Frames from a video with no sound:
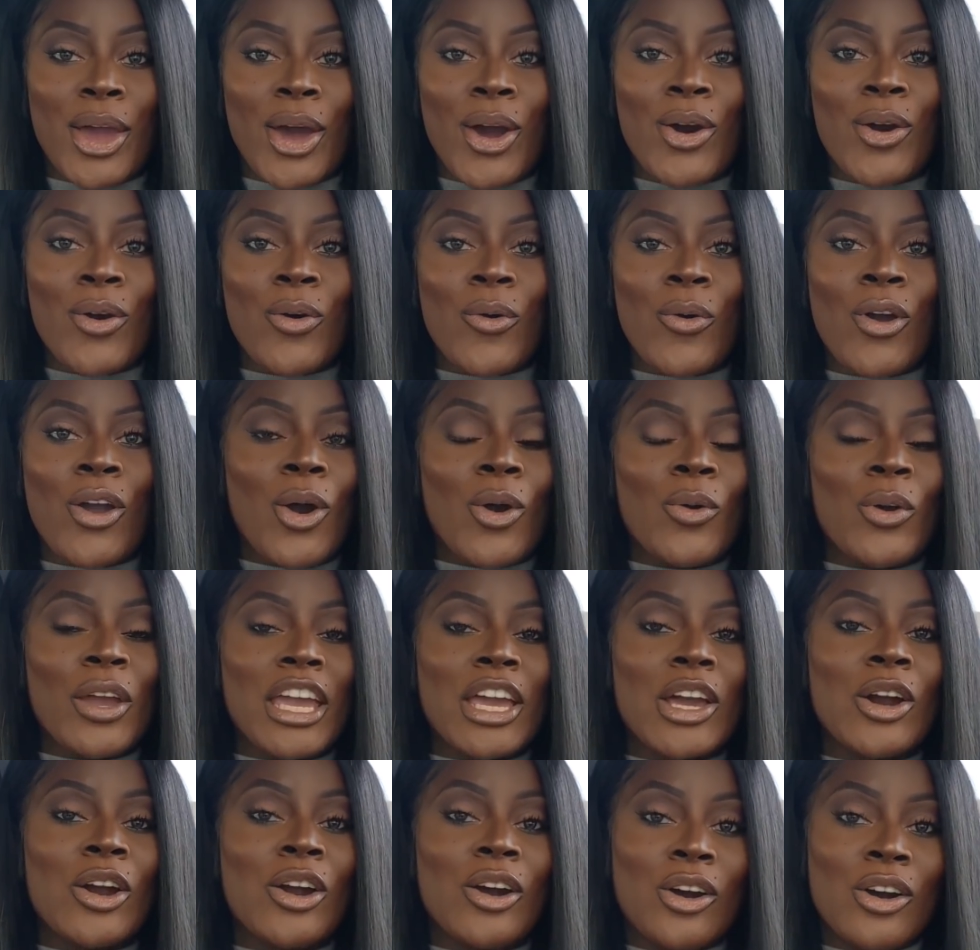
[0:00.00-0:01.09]
girl,
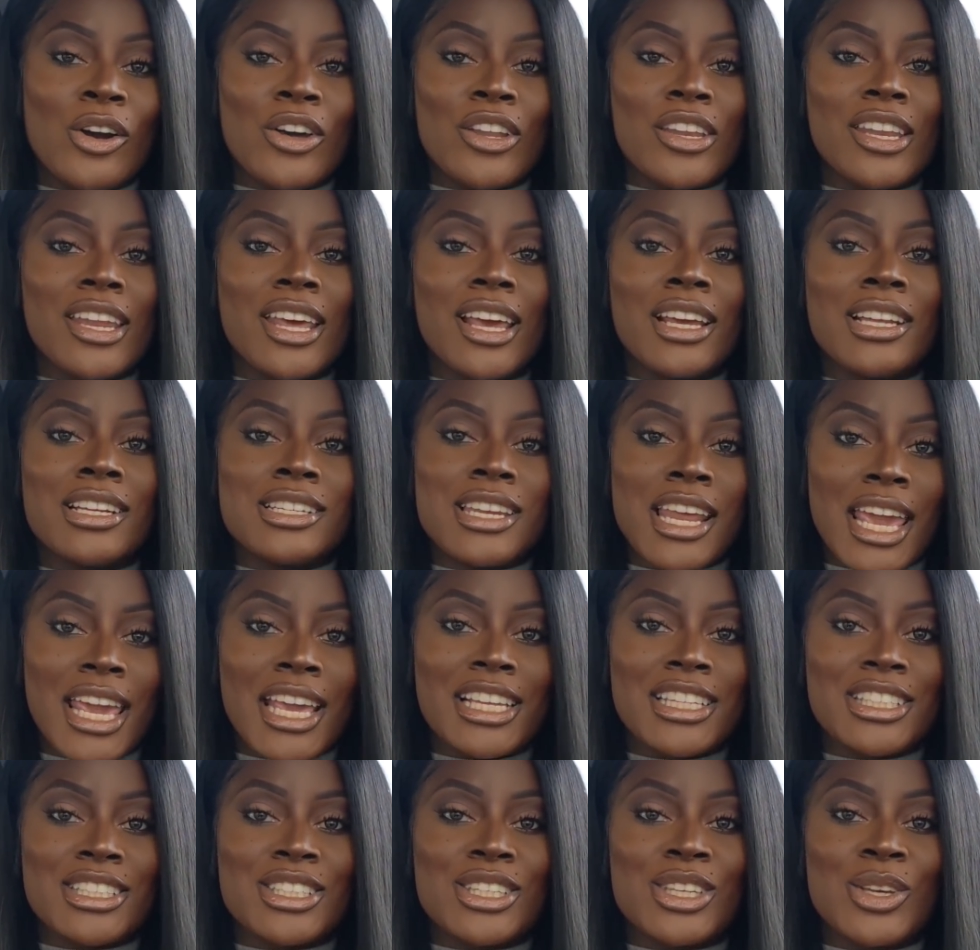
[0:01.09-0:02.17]
going on a
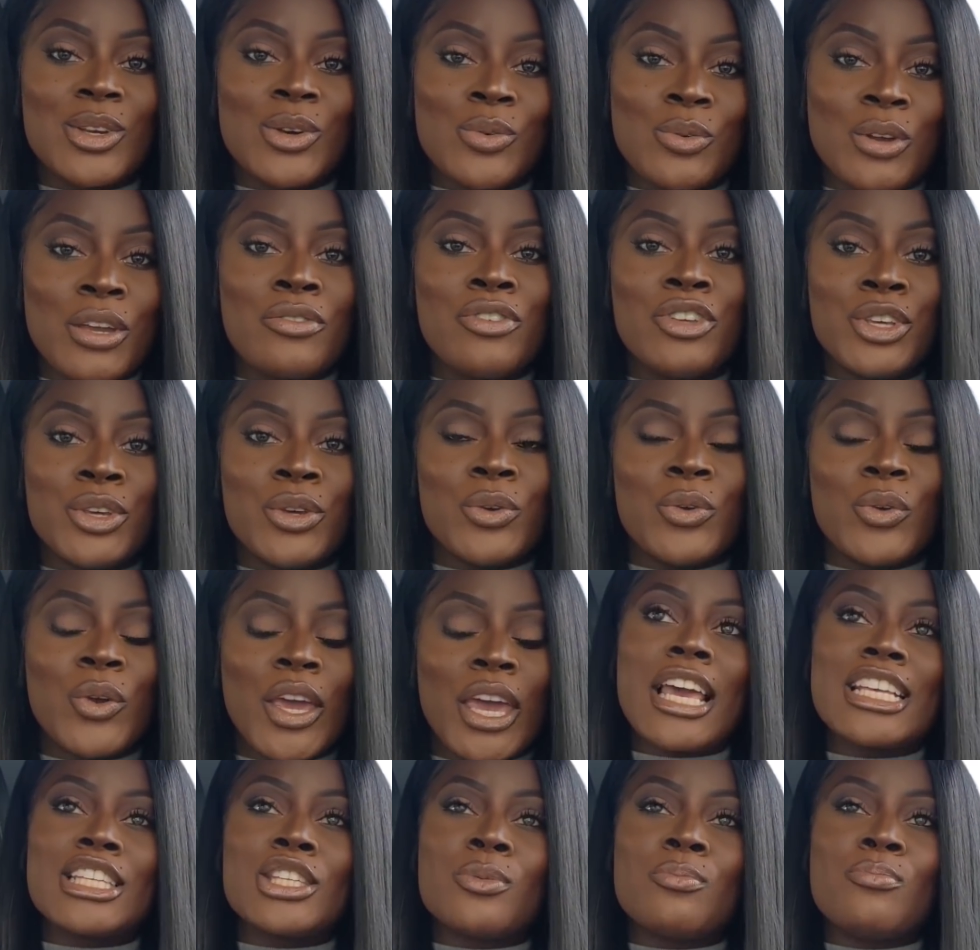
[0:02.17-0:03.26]
date with you.
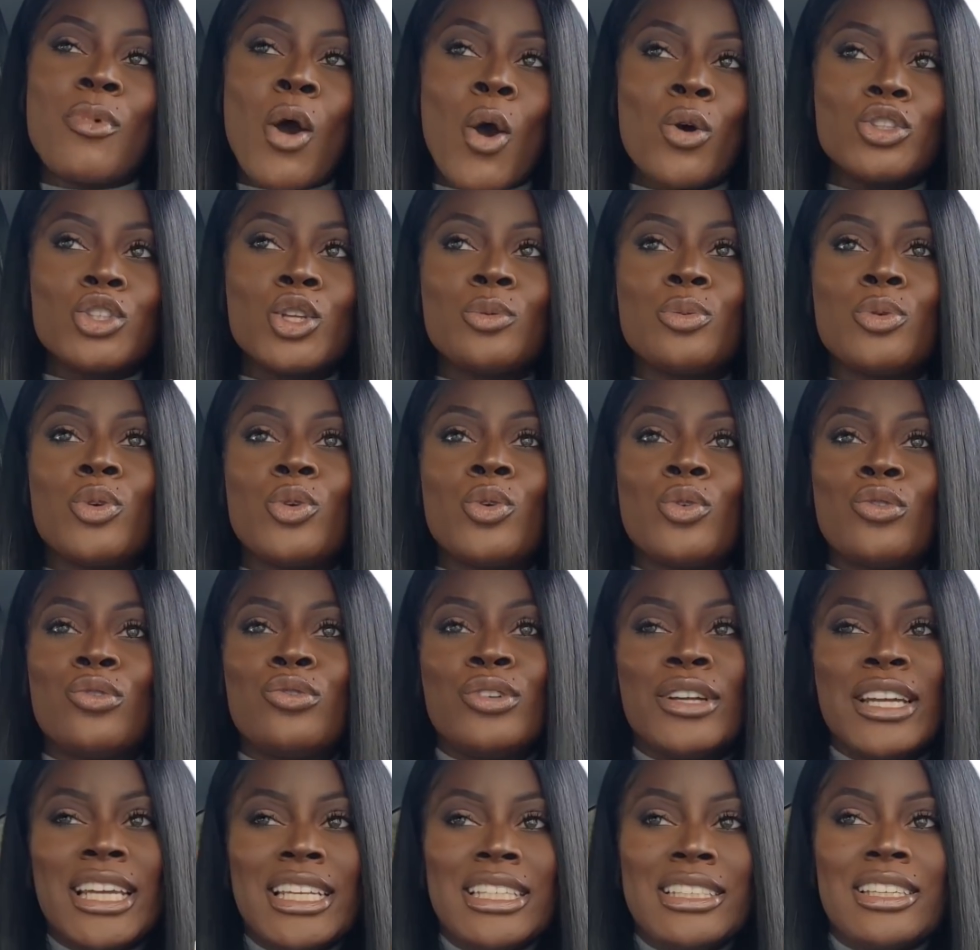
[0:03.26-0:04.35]
There's multiple
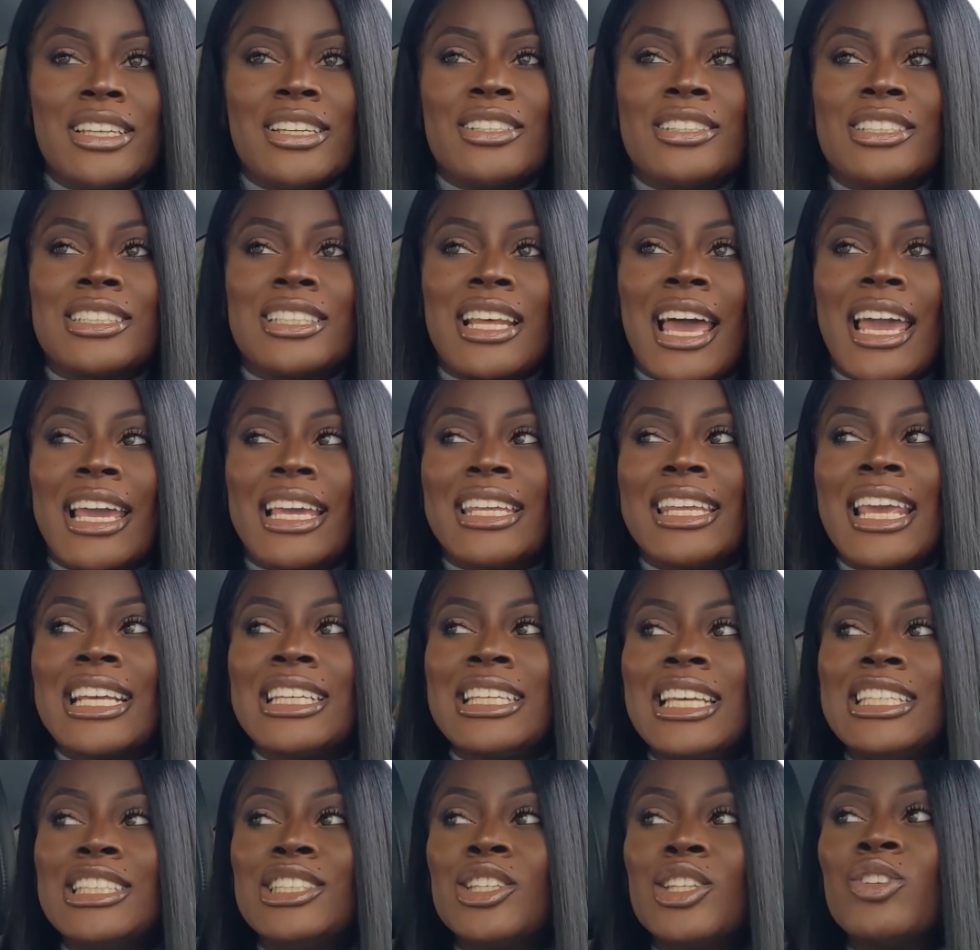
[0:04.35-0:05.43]
reasons, like, yes,
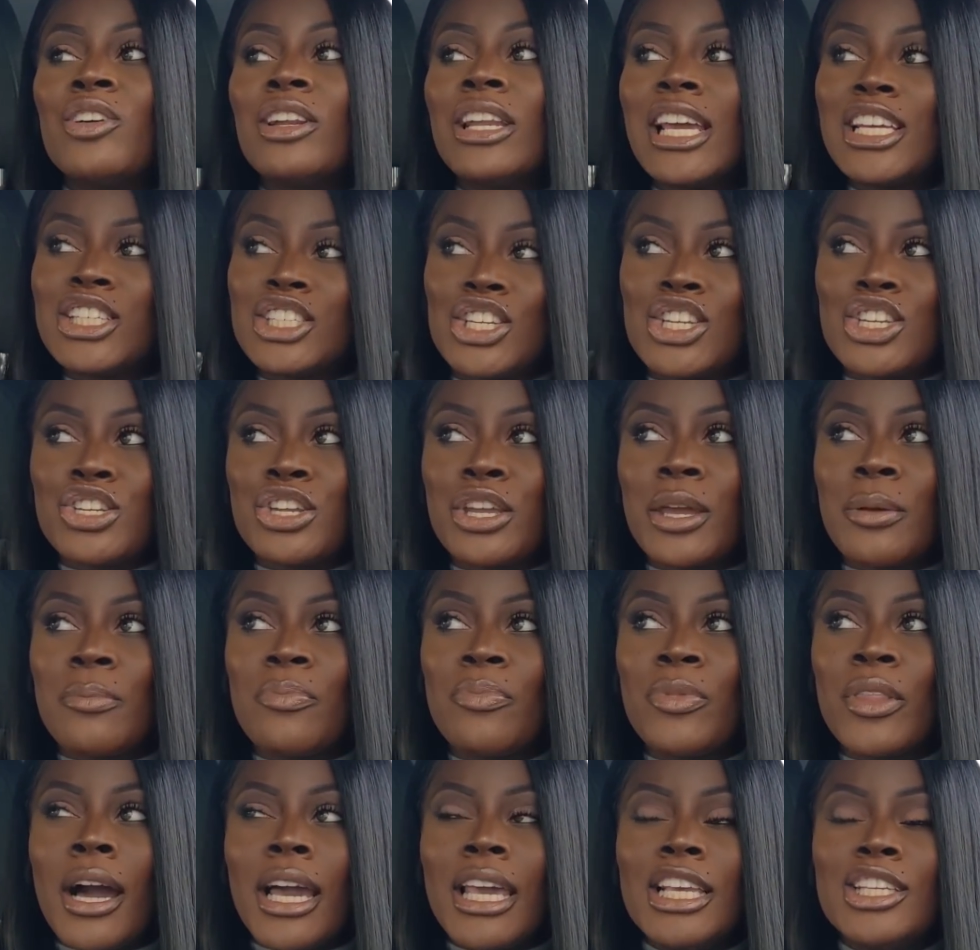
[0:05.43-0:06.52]
he's in a relationship,
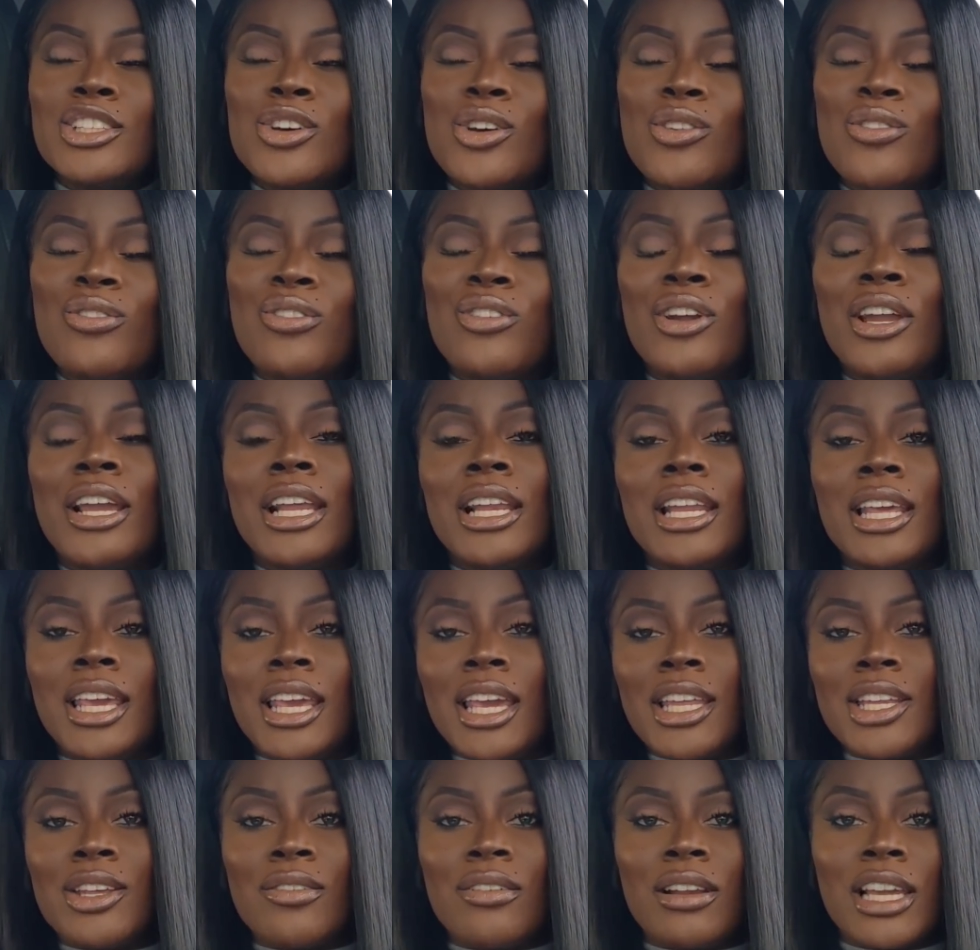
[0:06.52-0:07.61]
but he's not really
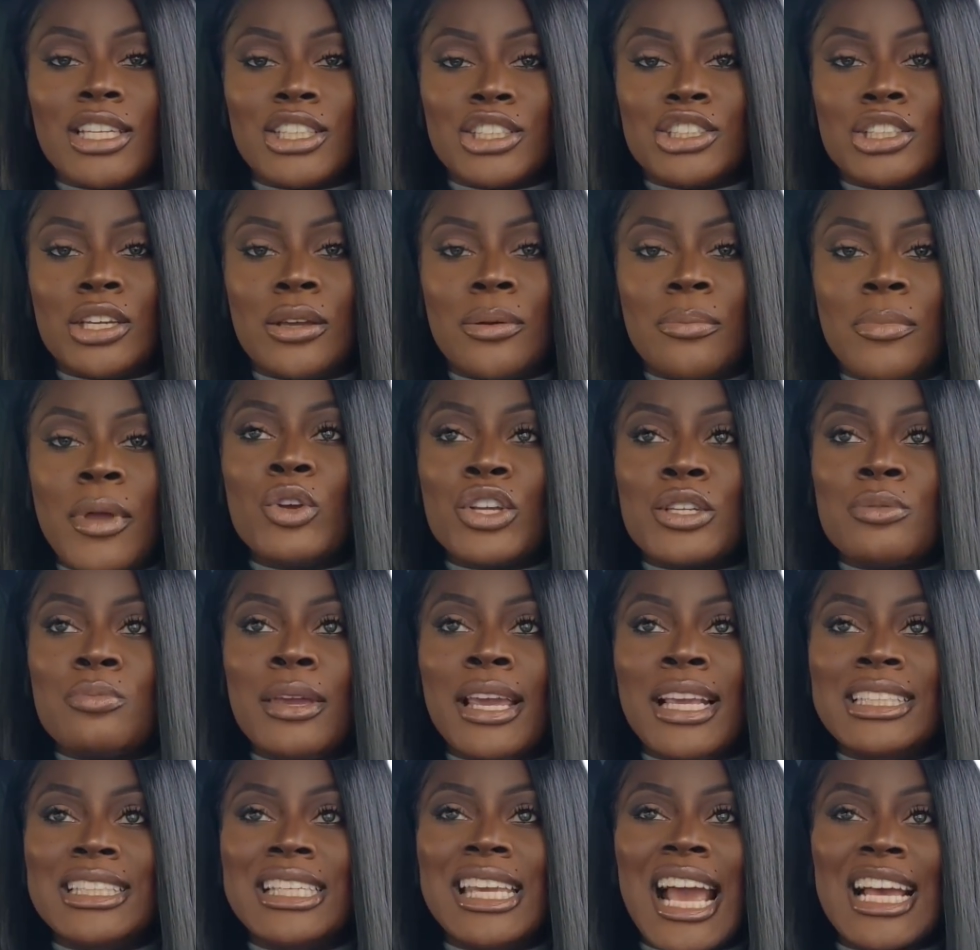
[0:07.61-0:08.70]
in a relationship, which
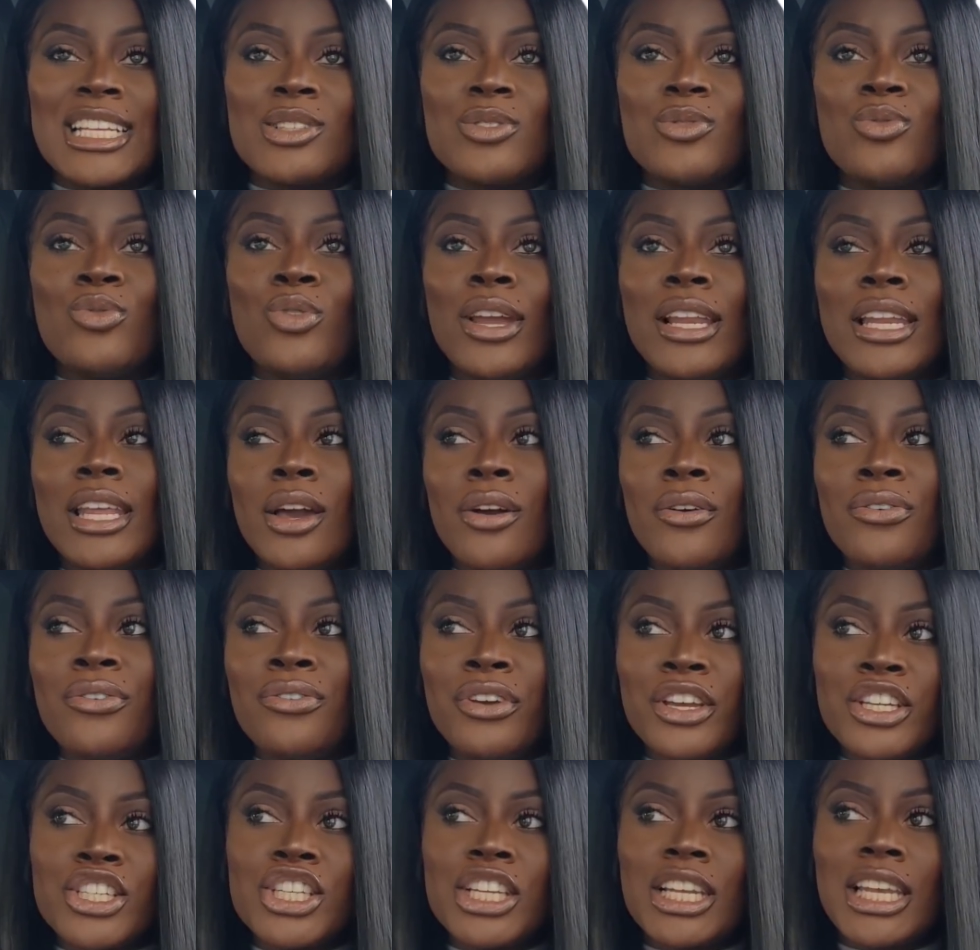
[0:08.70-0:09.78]
means he hasn't really
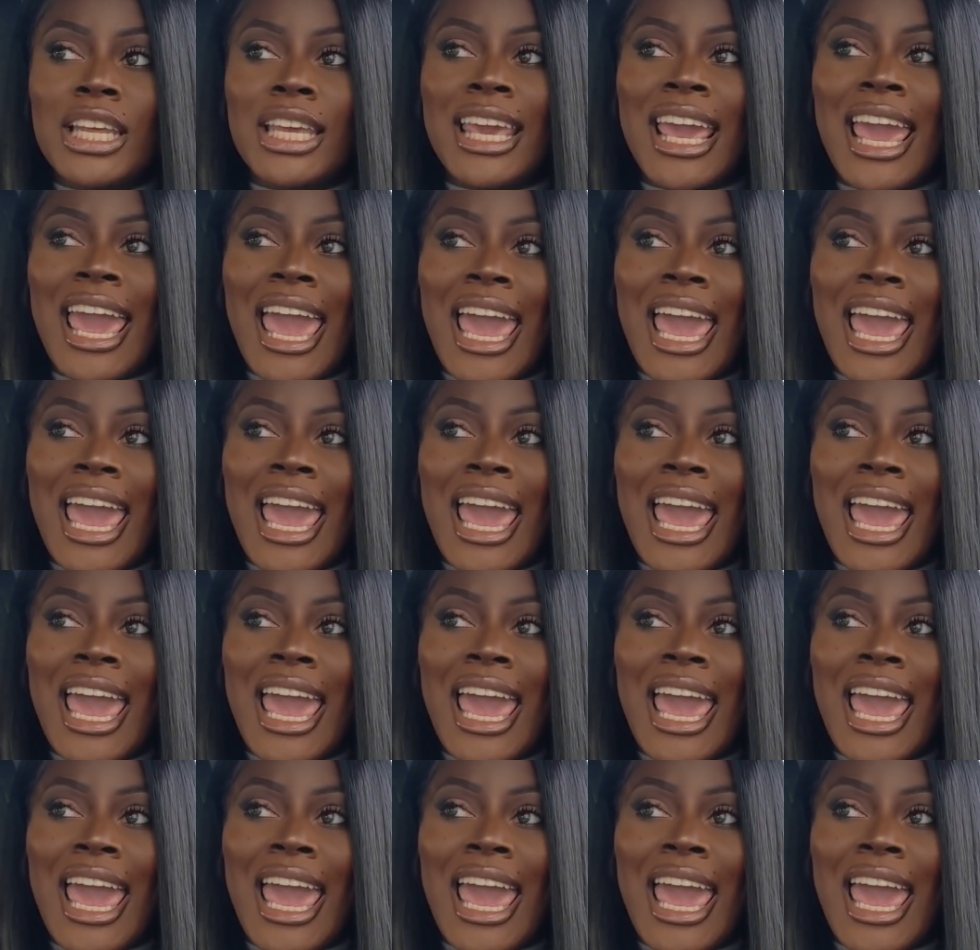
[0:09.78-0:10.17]
officially